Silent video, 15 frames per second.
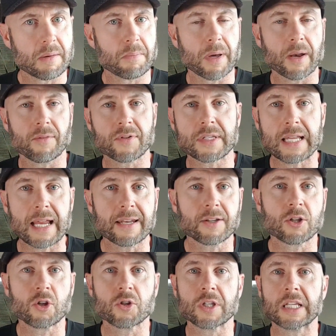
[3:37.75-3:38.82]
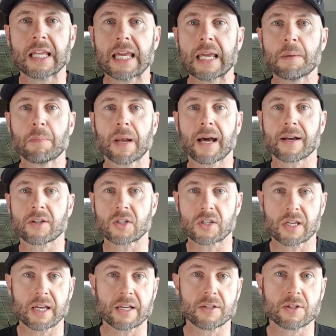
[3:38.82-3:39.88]
but I've started using earplugs
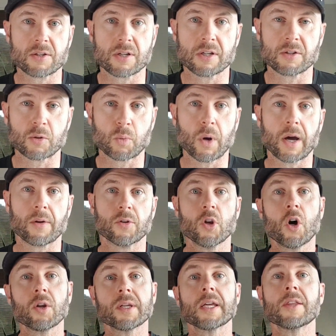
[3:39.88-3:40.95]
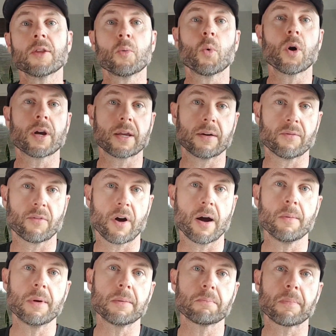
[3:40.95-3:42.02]
as well, not in the working environment,